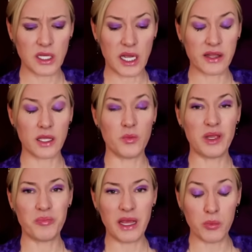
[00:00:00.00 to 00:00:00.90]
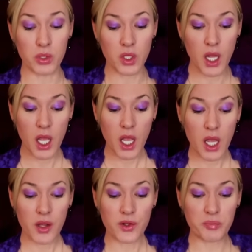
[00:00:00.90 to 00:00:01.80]
I think you mean people,
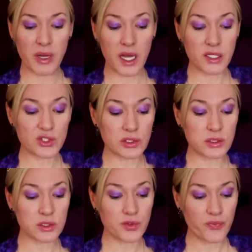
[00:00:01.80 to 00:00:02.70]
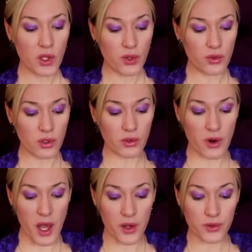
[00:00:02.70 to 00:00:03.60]
than persons who can
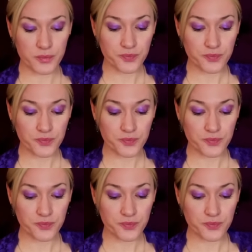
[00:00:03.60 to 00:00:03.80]
grow.